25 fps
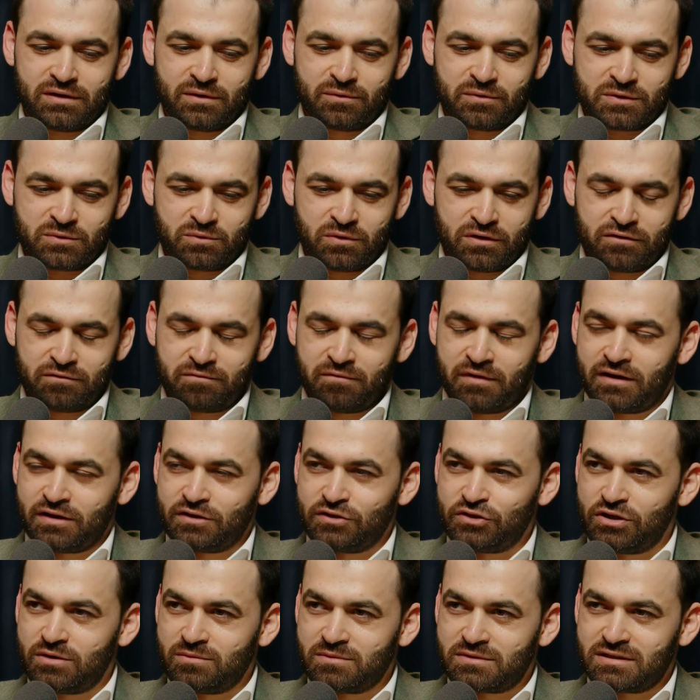It was one of my
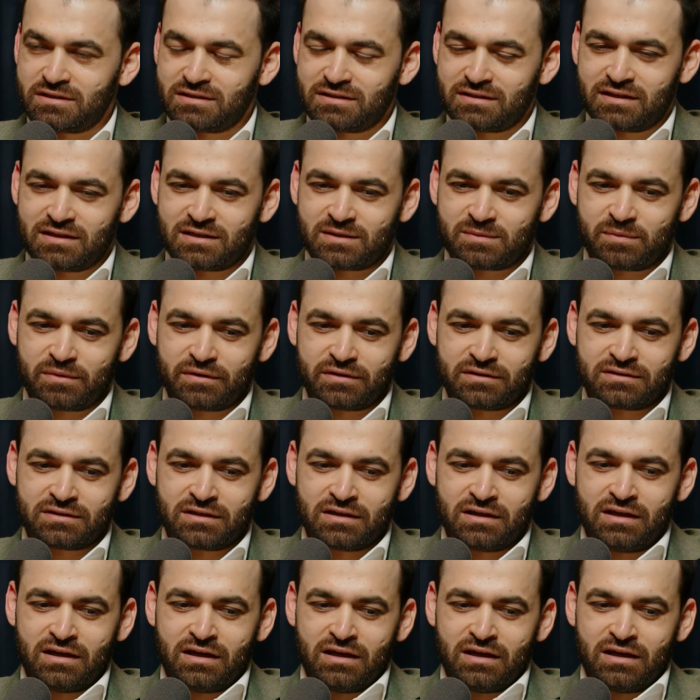dream cities, but